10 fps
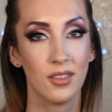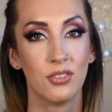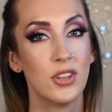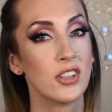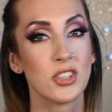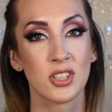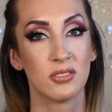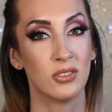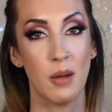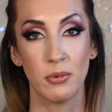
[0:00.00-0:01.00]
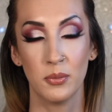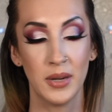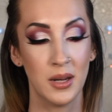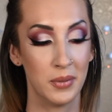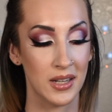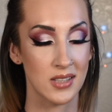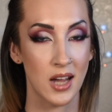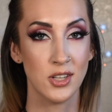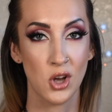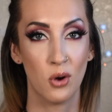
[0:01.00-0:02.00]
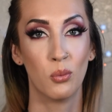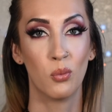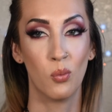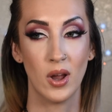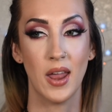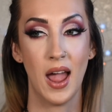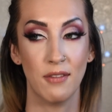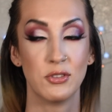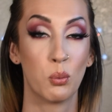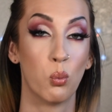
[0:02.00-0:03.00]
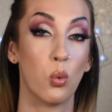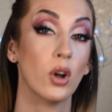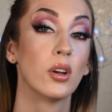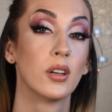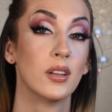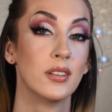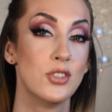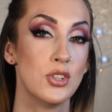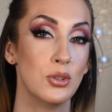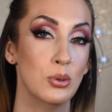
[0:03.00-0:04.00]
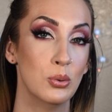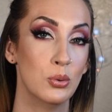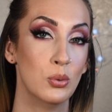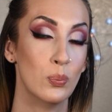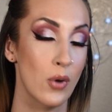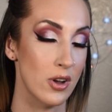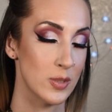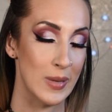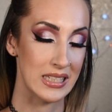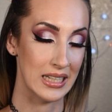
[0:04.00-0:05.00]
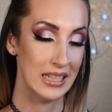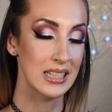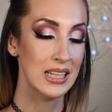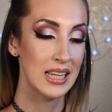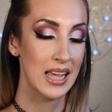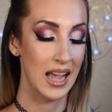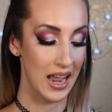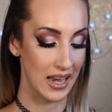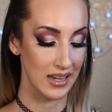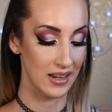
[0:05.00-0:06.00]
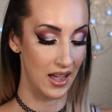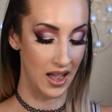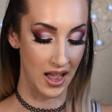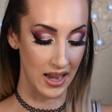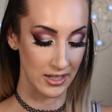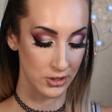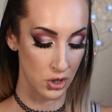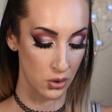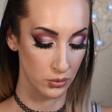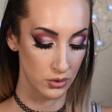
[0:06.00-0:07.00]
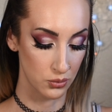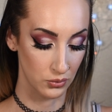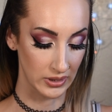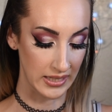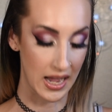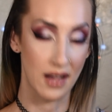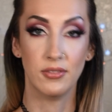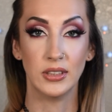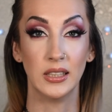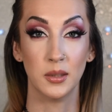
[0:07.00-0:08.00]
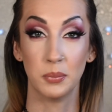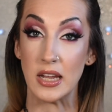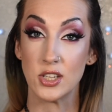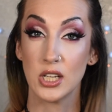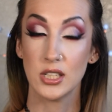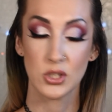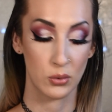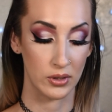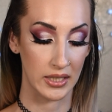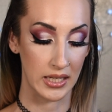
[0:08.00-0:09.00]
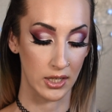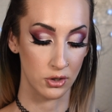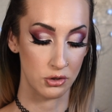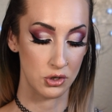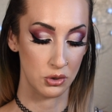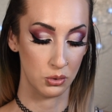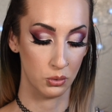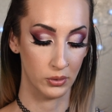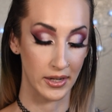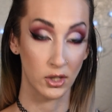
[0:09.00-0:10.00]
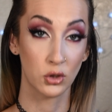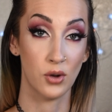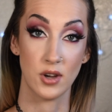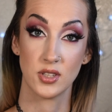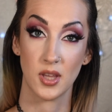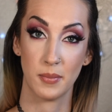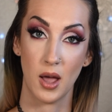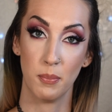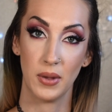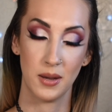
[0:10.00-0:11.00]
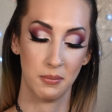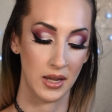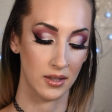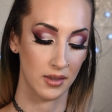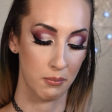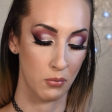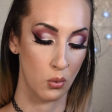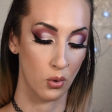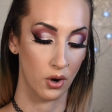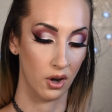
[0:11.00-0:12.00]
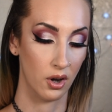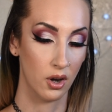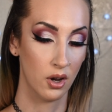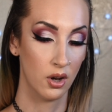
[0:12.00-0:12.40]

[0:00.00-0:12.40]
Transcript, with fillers: They're just a flop for me because I don't want to have to work to bronze my skin and I don't really have the patience or the care to like crush them up and make them more